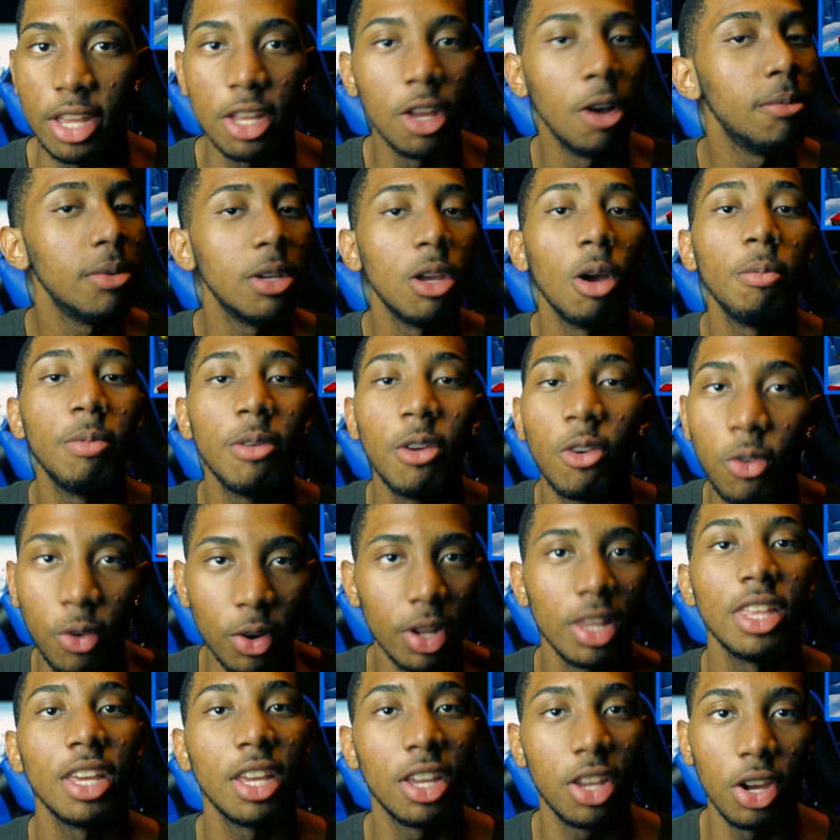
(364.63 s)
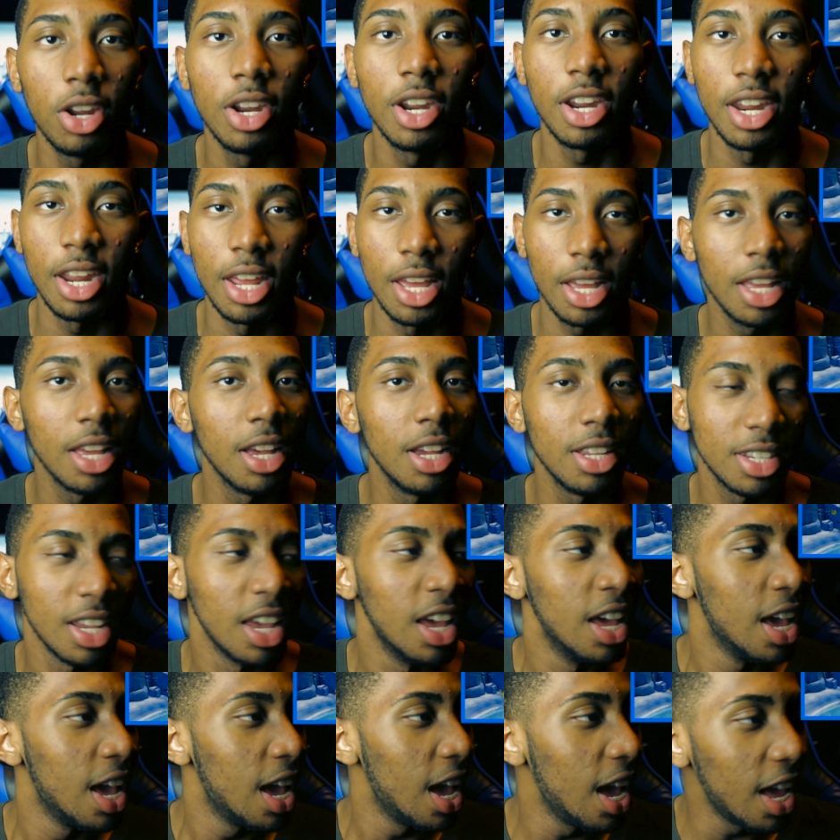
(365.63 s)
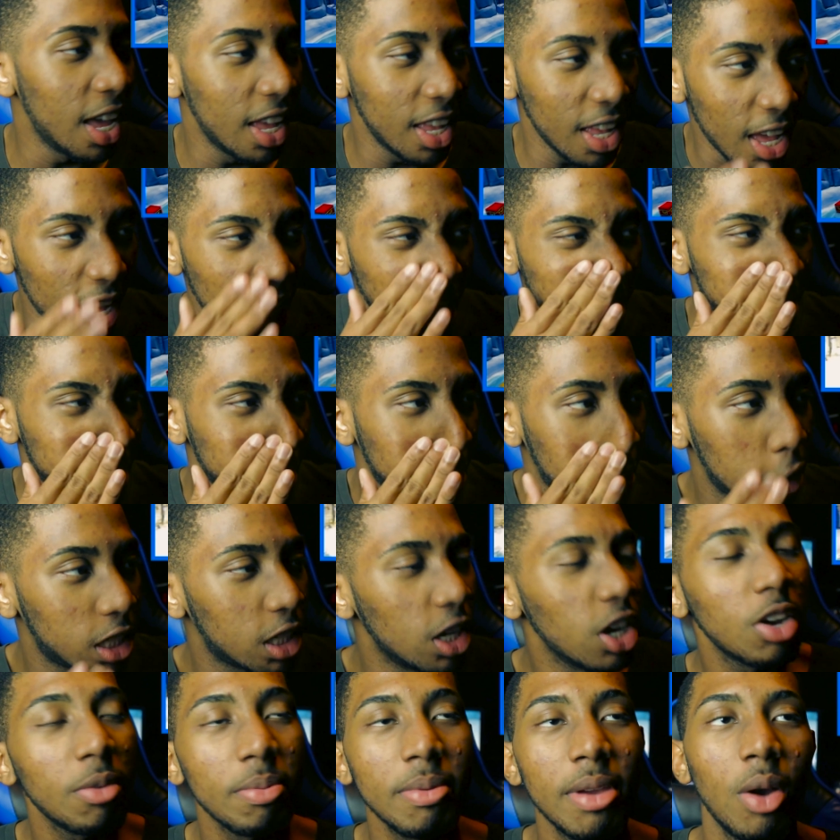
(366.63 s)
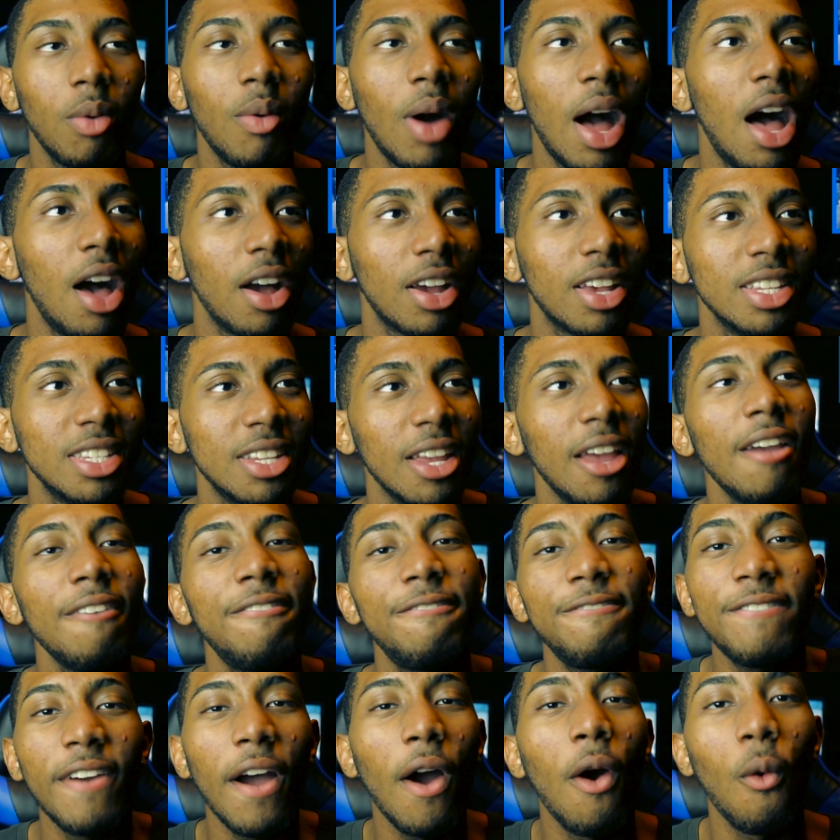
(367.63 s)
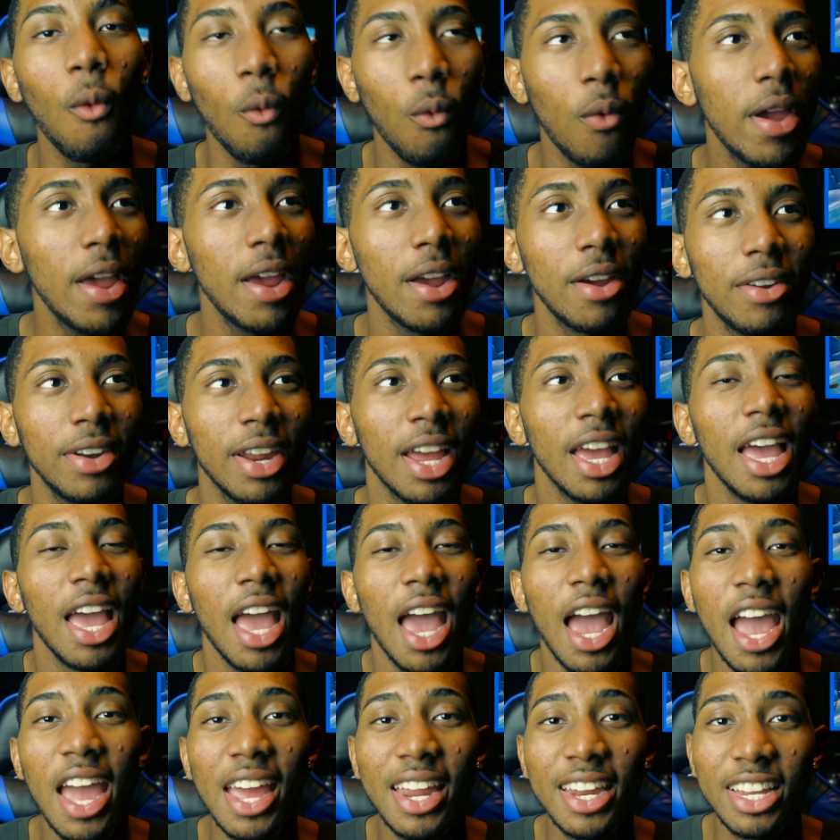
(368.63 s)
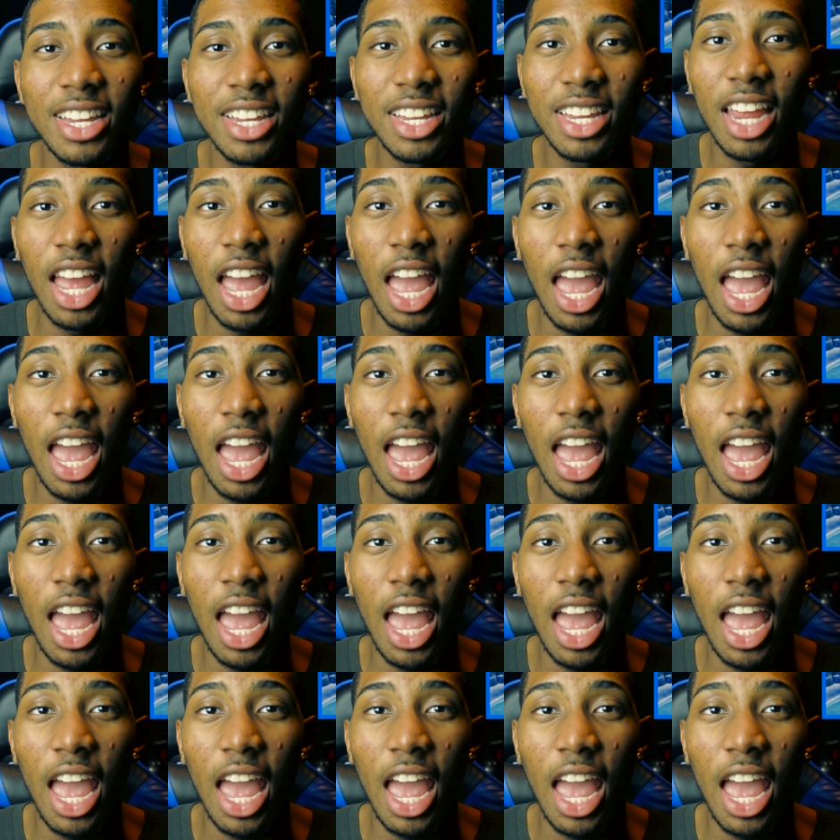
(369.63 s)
You'll be really good at it, because it took me a while, because it felt weird, and